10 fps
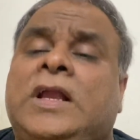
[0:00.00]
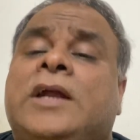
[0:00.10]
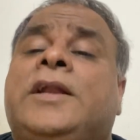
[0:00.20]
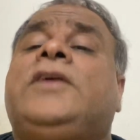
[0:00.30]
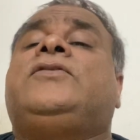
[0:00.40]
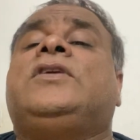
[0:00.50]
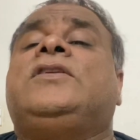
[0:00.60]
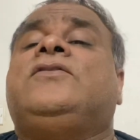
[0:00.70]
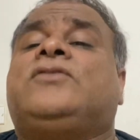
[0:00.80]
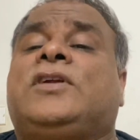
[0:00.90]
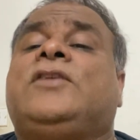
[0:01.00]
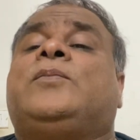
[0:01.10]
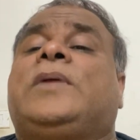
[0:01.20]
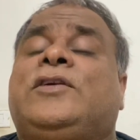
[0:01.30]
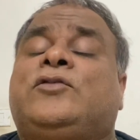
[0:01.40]
distance,
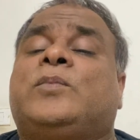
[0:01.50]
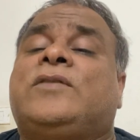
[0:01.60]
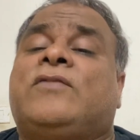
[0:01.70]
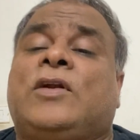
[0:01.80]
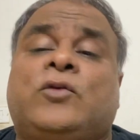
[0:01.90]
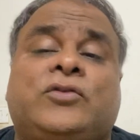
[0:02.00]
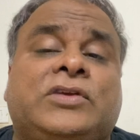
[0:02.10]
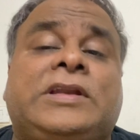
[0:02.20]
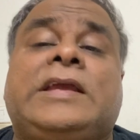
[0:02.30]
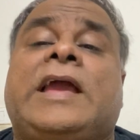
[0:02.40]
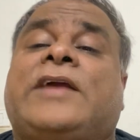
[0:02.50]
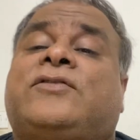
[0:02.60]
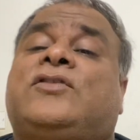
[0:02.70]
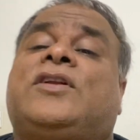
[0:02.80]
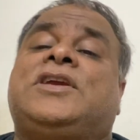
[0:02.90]
displacement, velocity,
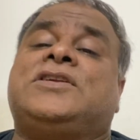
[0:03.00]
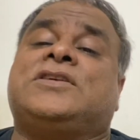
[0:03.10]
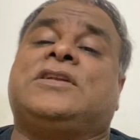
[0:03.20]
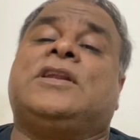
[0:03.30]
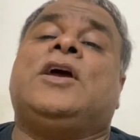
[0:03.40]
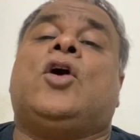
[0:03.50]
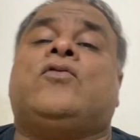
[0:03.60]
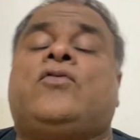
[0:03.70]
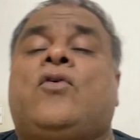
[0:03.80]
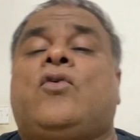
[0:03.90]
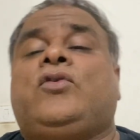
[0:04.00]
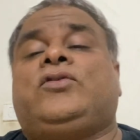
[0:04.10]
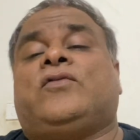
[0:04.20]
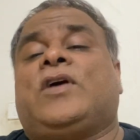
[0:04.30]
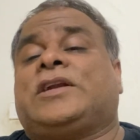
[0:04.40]
acceleration, force,
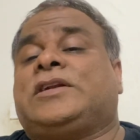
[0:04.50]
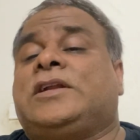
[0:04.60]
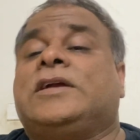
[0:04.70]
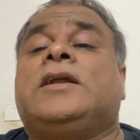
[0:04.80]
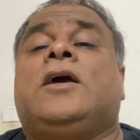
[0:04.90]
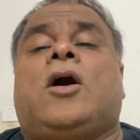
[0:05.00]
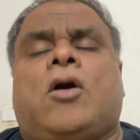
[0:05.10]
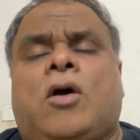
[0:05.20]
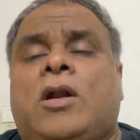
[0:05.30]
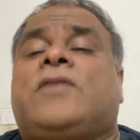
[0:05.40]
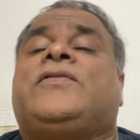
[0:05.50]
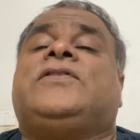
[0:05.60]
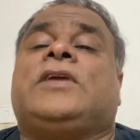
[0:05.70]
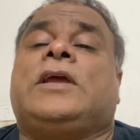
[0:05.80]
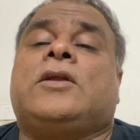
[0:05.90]
work done, all are
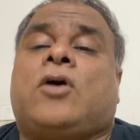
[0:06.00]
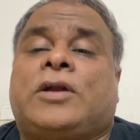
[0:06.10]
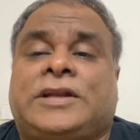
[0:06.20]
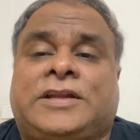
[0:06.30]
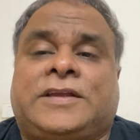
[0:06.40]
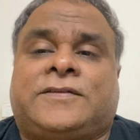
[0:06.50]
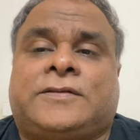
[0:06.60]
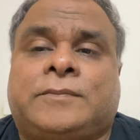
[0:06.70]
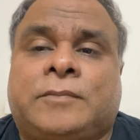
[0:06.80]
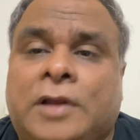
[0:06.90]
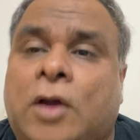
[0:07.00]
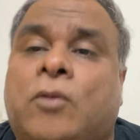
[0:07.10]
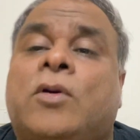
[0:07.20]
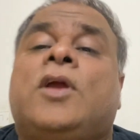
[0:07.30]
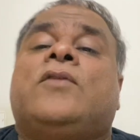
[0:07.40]
physical quantities. Now,
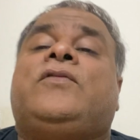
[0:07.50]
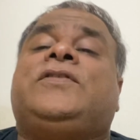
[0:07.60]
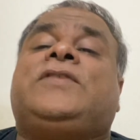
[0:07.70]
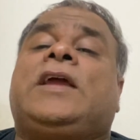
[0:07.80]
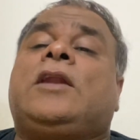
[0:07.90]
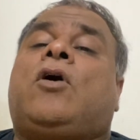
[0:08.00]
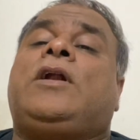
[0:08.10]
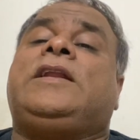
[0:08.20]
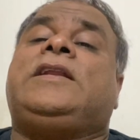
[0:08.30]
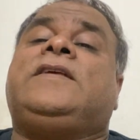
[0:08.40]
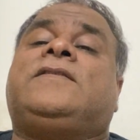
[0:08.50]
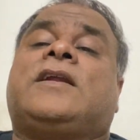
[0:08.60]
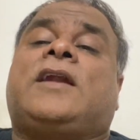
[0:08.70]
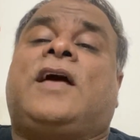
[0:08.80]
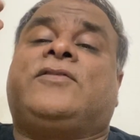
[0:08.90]
physical quantities are
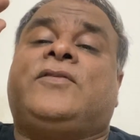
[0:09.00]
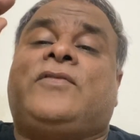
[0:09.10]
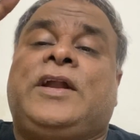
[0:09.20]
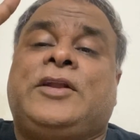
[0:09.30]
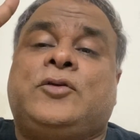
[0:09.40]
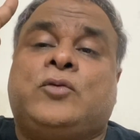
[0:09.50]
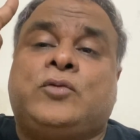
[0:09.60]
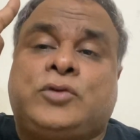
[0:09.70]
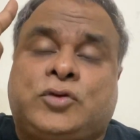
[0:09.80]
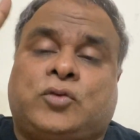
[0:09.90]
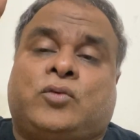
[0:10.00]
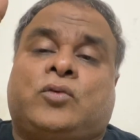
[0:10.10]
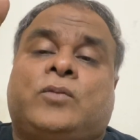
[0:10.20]
classified into two.